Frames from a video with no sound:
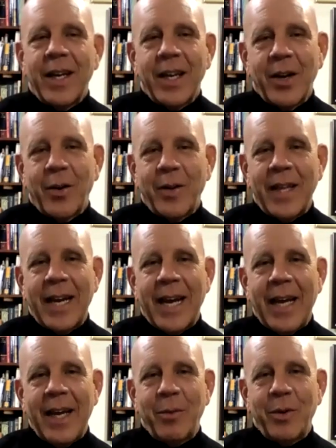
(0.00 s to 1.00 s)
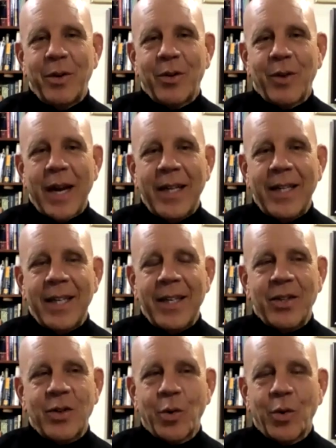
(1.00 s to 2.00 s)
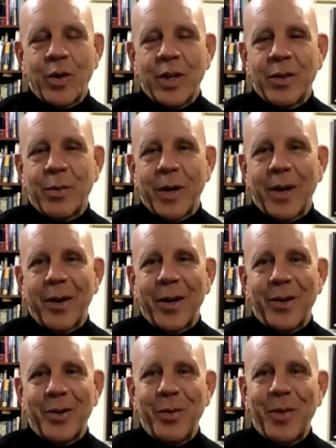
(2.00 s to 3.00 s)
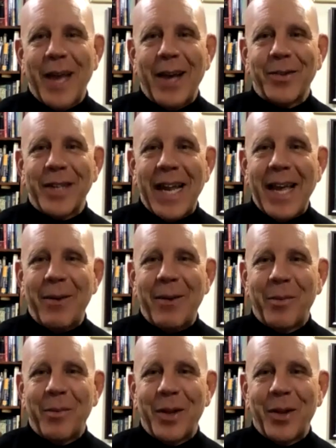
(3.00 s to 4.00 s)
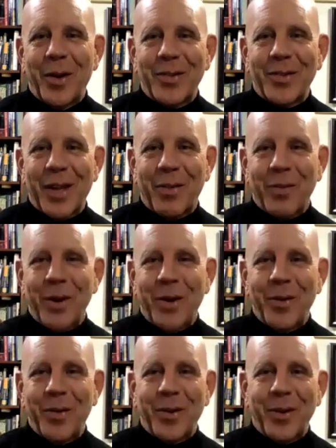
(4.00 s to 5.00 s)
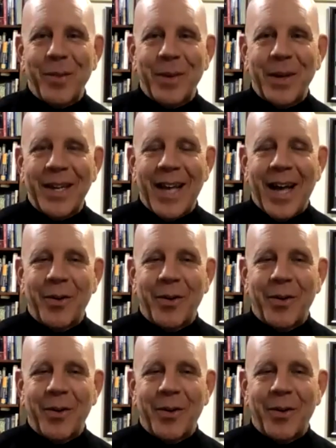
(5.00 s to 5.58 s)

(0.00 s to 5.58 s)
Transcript: And then I would create these stories where in 2008, when we lost like $330 million